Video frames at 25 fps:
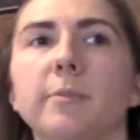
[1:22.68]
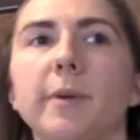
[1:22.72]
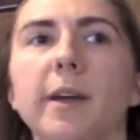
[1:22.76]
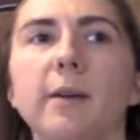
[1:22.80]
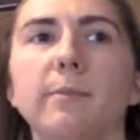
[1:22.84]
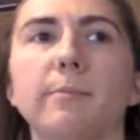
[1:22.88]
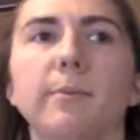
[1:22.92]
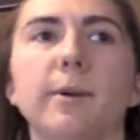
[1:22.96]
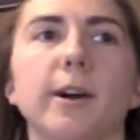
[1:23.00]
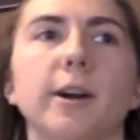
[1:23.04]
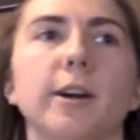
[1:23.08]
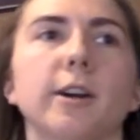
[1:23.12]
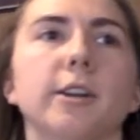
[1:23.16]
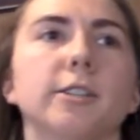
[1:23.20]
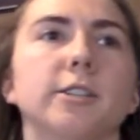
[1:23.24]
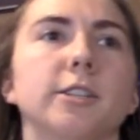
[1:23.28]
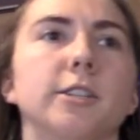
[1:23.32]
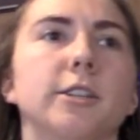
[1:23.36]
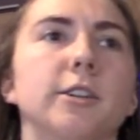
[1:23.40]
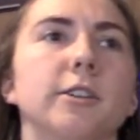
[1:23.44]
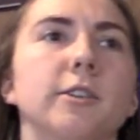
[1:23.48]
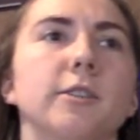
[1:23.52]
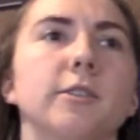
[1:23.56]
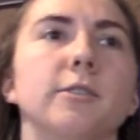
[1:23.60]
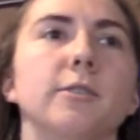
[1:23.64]
paper
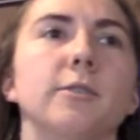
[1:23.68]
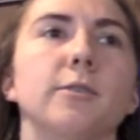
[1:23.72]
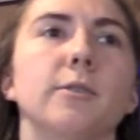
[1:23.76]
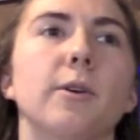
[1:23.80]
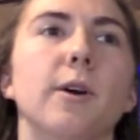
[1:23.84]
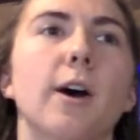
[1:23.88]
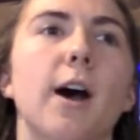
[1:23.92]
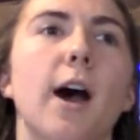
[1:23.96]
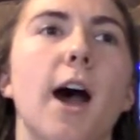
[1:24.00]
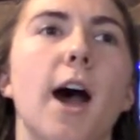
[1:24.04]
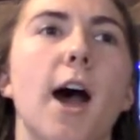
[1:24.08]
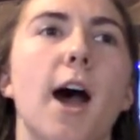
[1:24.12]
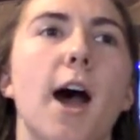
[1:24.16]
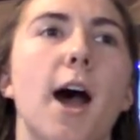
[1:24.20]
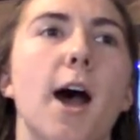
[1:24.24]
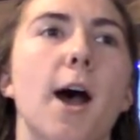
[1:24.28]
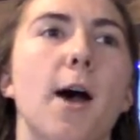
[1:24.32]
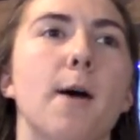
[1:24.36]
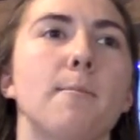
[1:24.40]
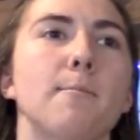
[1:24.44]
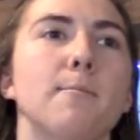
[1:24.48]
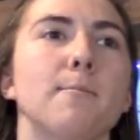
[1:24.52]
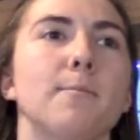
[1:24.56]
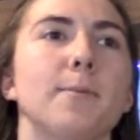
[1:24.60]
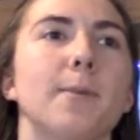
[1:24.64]
to
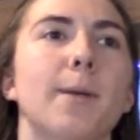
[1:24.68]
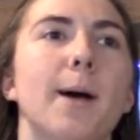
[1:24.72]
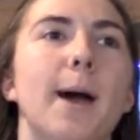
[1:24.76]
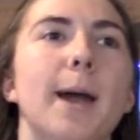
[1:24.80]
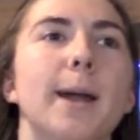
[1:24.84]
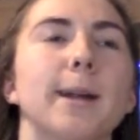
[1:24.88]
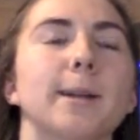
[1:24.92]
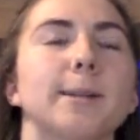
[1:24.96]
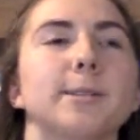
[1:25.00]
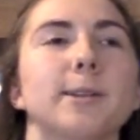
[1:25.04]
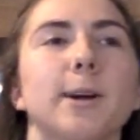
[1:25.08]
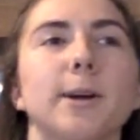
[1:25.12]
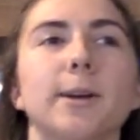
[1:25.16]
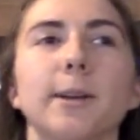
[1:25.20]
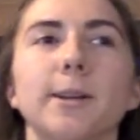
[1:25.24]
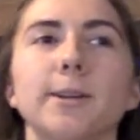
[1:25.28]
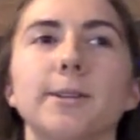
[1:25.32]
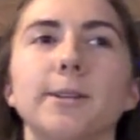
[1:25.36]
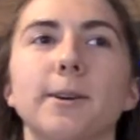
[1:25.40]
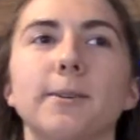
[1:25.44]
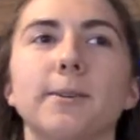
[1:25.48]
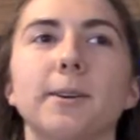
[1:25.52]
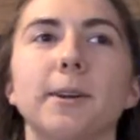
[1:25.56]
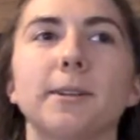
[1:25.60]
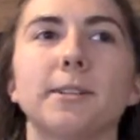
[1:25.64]
Dunkin'
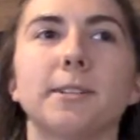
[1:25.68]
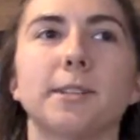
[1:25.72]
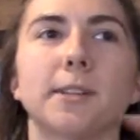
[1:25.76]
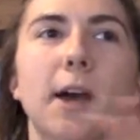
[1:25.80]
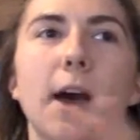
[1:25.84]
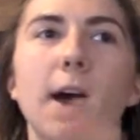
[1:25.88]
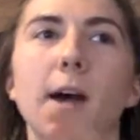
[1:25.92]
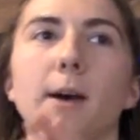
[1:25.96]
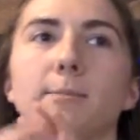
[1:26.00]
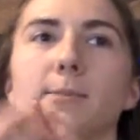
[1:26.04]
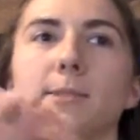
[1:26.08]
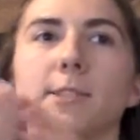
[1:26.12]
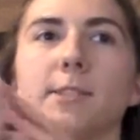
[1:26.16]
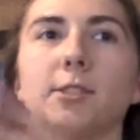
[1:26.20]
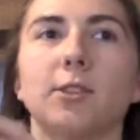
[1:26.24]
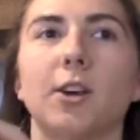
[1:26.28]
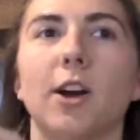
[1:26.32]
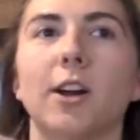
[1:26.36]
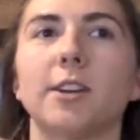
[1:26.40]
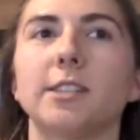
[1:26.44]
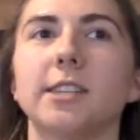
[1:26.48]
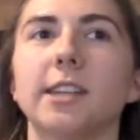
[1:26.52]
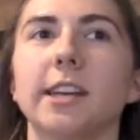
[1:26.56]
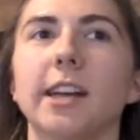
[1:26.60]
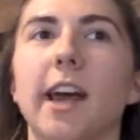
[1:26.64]
Donuts cups
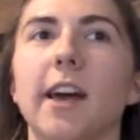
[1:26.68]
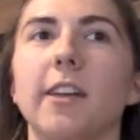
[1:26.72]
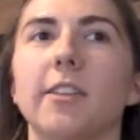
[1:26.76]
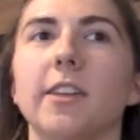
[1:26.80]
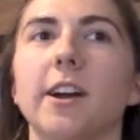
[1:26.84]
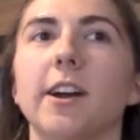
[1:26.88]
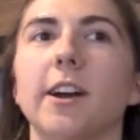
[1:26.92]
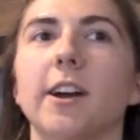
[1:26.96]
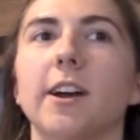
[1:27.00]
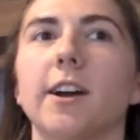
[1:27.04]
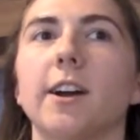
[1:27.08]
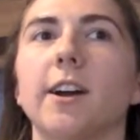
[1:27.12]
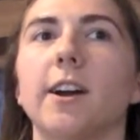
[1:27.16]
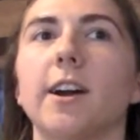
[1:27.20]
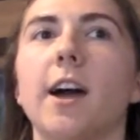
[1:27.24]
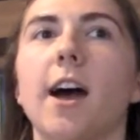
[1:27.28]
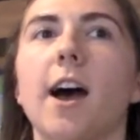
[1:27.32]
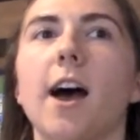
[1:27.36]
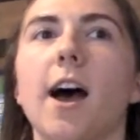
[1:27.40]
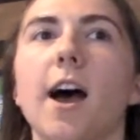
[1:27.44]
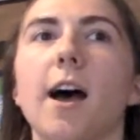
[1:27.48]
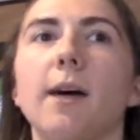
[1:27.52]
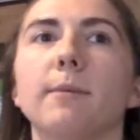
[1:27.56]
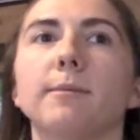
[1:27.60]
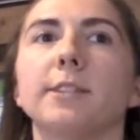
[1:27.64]
strung together
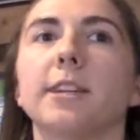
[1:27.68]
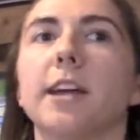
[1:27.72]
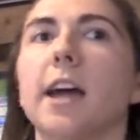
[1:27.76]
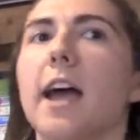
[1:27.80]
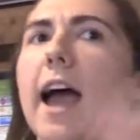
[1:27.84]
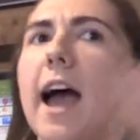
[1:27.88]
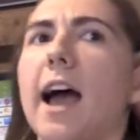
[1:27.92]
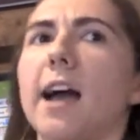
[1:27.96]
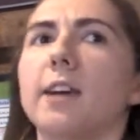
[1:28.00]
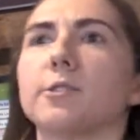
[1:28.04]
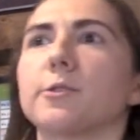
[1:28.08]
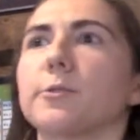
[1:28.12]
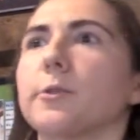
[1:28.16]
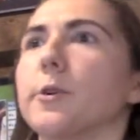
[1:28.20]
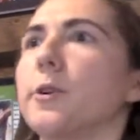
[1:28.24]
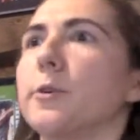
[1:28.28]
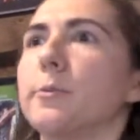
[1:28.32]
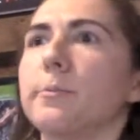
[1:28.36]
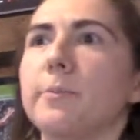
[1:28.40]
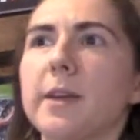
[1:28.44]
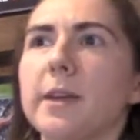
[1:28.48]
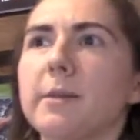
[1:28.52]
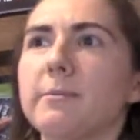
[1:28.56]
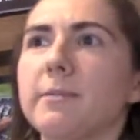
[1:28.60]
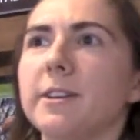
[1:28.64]
to actual
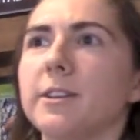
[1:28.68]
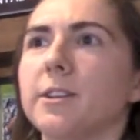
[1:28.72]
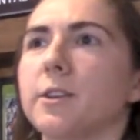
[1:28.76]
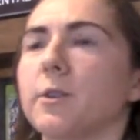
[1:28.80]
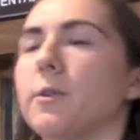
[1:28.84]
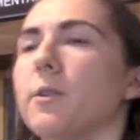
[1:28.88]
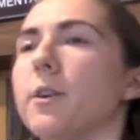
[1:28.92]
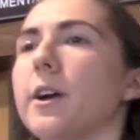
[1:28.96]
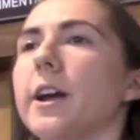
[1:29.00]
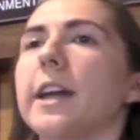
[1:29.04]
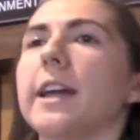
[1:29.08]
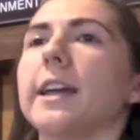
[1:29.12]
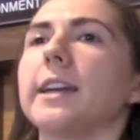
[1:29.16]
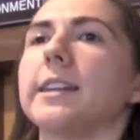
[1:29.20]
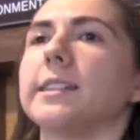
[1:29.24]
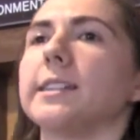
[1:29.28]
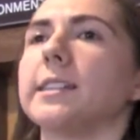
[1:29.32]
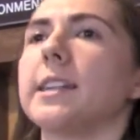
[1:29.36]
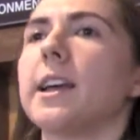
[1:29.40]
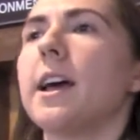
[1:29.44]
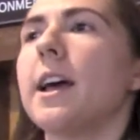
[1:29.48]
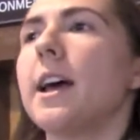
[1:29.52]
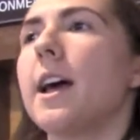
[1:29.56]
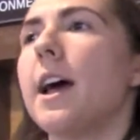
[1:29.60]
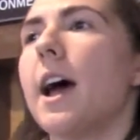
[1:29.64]
baby toys.
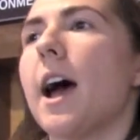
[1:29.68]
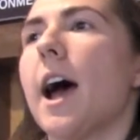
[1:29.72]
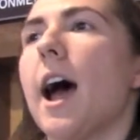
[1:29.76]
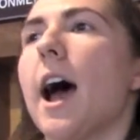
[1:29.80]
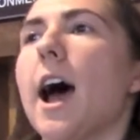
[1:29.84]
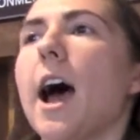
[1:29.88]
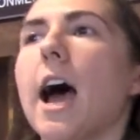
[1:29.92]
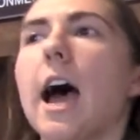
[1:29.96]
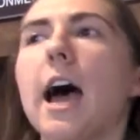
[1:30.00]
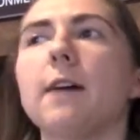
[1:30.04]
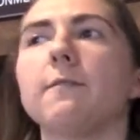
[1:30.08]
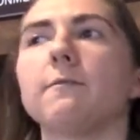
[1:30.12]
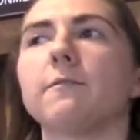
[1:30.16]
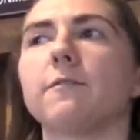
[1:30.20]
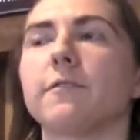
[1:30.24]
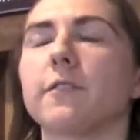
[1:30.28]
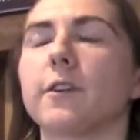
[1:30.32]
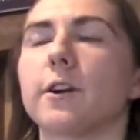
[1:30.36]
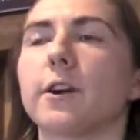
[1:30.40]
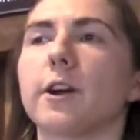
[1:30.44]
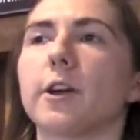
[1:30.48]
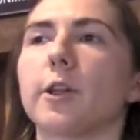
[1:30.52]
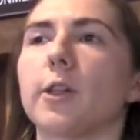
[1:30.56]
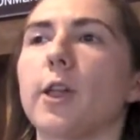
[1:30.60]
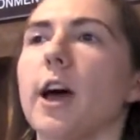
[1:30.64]

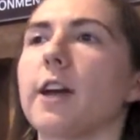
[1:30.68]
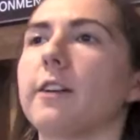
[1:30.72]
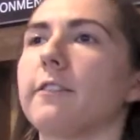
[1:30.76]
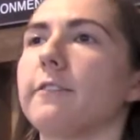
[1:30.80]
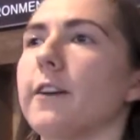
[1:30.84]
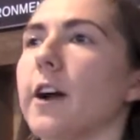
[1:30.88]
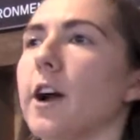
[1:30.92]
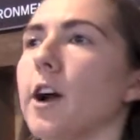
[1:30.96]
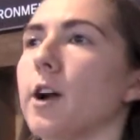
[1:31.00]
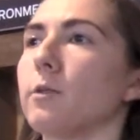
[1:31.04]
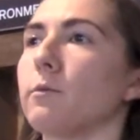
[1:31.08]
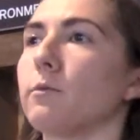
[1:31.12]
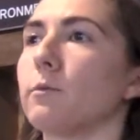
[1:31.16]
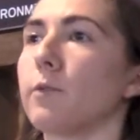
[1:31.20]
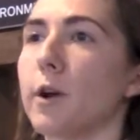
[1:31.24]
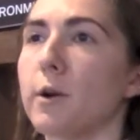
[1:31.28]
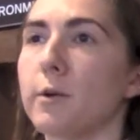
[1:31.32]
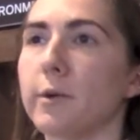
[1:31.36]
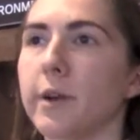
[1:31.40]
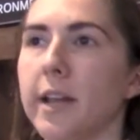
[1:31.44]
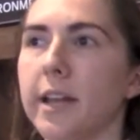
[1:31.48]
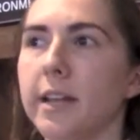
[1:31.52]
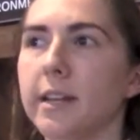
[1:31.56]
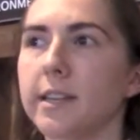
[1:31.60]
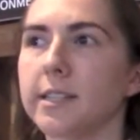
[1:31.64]
For a lot of our
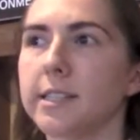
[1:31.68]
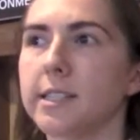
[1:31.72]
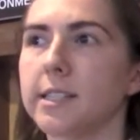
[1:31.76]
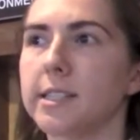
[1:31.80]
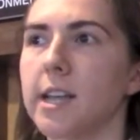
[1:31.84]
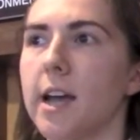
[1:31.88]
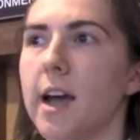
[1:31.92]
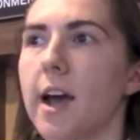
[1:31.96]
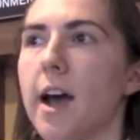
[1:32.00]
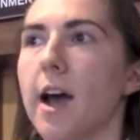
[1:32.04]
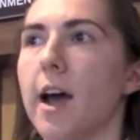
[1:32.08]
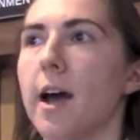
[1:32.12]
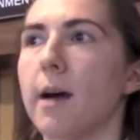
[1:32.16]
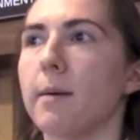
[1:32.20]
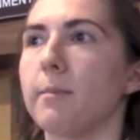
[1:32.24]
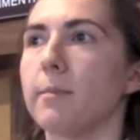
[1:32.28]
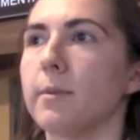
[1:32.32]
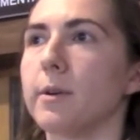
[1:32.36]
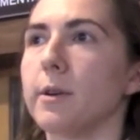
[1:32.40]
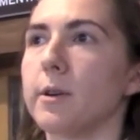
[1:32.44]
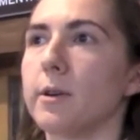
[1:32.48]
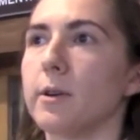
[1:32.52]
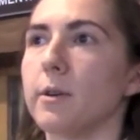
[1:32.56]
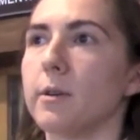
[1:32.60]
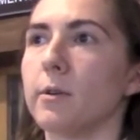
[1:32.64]
rodents
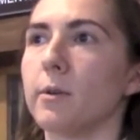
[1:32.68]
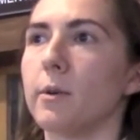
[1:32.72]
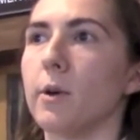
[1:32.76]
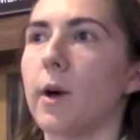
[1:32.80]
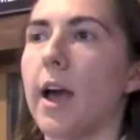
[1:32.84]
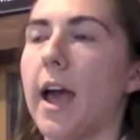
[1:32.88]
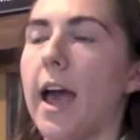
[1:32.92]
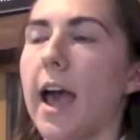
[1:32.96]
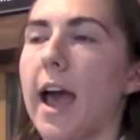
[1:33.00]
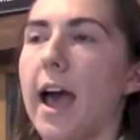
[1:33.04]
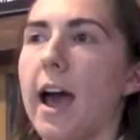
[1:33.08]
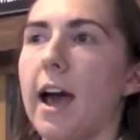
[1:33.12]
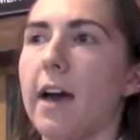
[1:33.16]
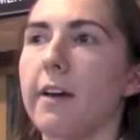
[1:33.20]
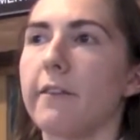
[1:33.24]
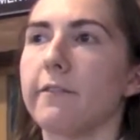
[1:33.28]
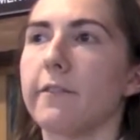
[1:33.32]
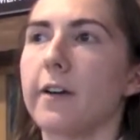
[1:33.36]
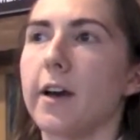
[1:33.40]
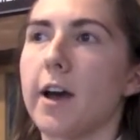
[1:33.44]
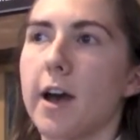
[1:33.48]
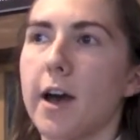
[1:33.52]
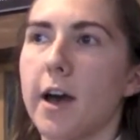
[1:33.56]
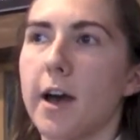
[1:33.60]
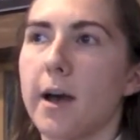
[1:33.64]
who
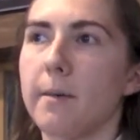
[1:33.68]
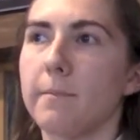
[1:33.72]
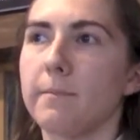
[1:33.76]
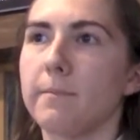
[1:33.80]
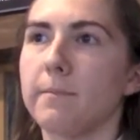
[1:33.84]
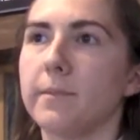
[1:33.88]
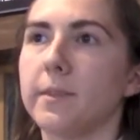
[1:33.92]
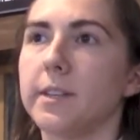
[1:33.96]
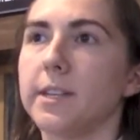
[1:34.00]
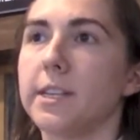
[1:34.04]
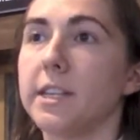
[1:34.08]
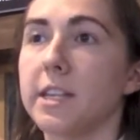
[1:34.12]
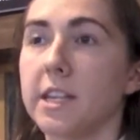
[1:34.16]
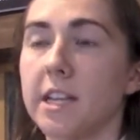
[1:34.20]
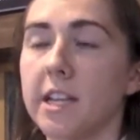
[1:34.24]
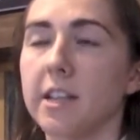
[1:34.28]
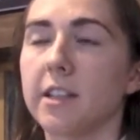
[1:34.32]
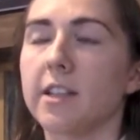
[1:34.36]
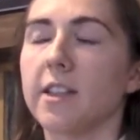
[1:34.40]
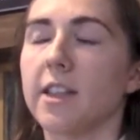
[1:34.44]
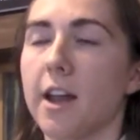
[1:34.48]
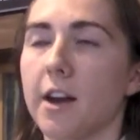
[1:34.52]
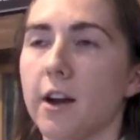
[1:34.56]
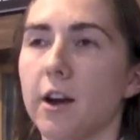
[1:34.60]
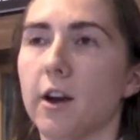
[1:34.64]
have
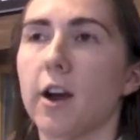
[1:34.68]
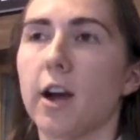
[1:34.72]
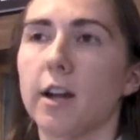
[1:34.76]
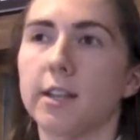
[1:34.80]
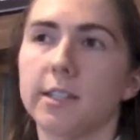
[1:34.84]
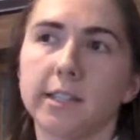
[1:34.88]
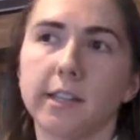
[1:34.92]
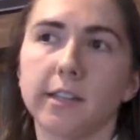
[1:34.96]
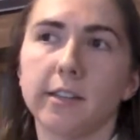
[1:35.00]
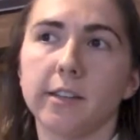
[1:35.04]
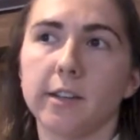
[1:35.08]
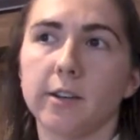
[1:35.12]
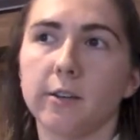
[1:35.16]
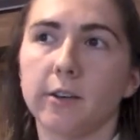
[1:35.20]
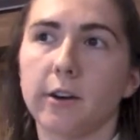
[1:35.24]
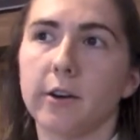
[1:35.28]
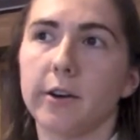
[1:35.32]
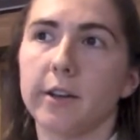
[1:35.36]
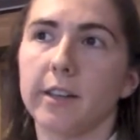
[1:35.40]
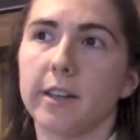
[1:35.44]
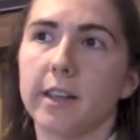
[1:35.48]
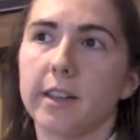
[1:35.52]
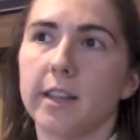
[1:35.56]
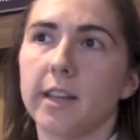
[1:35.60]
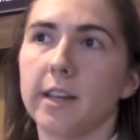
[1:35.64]
teeth that are constantly
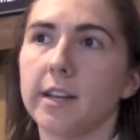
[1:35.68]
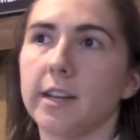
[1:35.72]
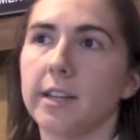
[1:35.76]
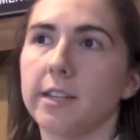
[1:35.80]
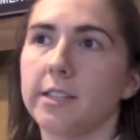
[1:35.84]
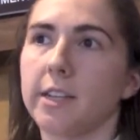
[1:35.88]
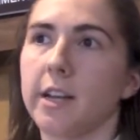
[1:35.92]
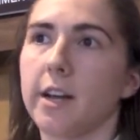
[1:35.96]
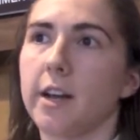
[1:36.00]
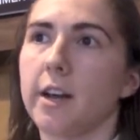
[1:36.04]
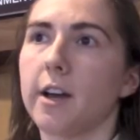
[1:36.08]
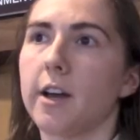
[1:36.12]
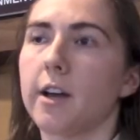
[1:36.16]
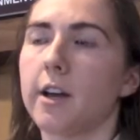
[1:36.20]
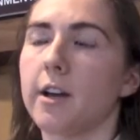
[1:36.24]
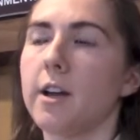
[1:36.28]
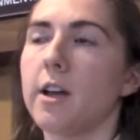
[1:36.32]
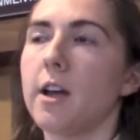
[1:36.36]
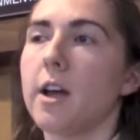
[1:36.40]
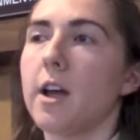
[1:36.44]
growing that they need to